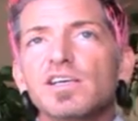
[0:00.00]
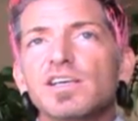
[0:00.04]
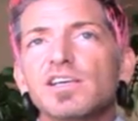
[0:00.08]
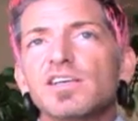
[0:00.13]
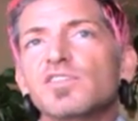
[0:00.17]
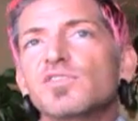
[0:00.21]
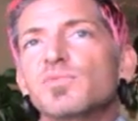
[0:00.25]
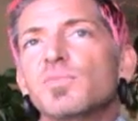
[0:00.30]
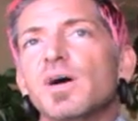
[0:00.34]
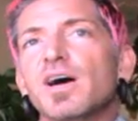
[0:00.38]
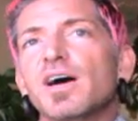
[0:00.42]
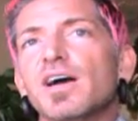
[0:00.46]

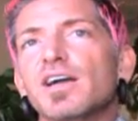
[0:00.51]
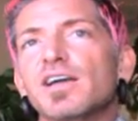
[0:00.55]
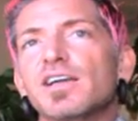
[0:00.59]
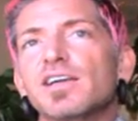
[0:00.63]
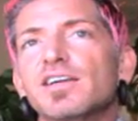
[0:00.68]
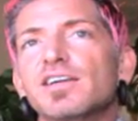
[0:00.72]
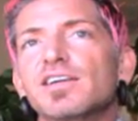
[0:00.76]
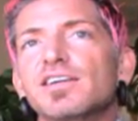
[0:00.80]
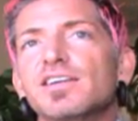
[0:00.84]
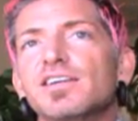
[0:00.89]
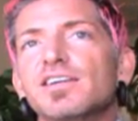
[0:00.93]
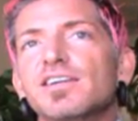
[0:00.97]
is
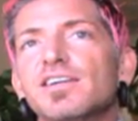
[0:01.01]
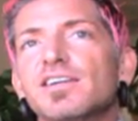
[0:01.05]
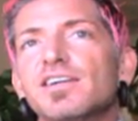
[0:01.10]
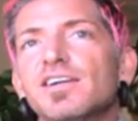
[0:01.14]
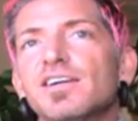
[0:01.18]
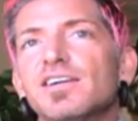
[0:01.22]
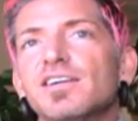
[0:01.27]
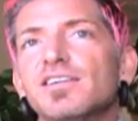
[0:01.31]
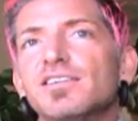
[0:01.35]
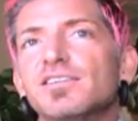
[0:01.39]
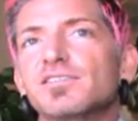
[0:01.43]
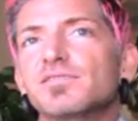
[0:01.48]
by
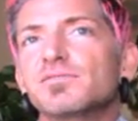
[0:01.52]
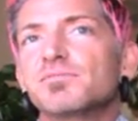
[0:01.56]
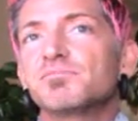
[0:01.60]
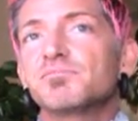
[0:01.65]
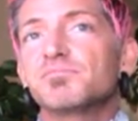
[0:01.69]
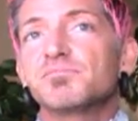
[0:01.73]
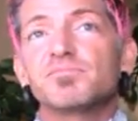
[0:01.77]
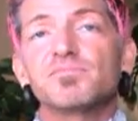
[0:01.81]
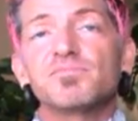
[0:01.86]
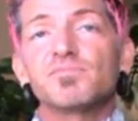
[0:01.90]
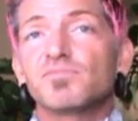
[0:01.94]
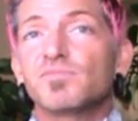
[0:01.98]

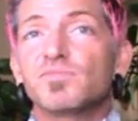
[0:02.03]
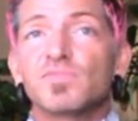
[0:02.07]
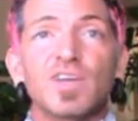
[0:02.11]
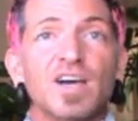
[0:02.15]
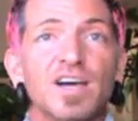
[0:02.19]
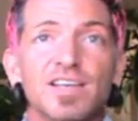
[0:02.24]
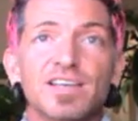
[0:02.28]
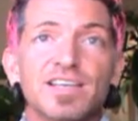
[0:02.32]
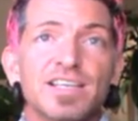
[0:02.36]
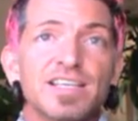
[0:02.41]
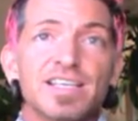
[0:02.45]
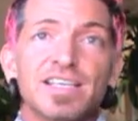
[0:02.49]

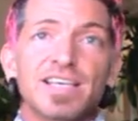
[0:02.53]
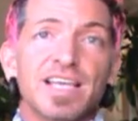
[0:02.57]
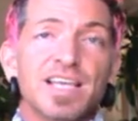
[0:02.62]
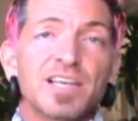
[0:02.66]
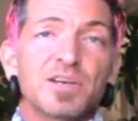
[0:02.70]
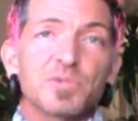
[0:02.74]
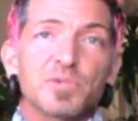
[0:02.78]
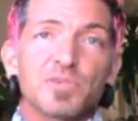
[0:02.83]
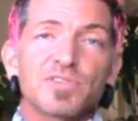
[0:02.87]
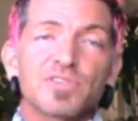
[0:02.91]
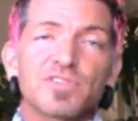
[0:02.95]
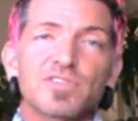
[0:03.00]
not eating
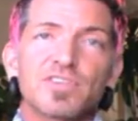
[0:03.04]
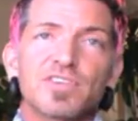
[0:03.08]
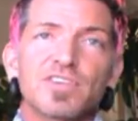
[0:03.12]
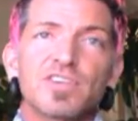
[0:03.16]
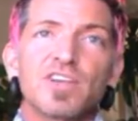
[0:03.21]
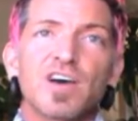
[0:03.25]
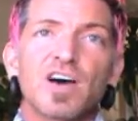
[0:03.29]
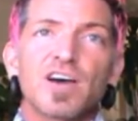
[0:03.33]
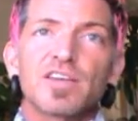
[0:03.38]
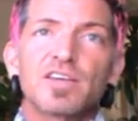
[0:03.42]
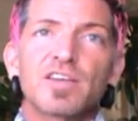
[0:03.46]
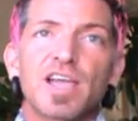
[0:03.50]
animals and
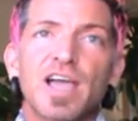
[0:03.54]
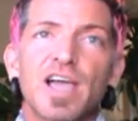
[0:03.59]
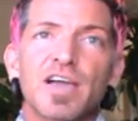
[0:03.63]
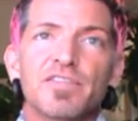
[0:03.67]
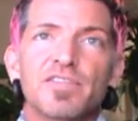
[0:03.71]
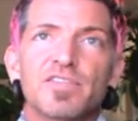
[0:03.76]
not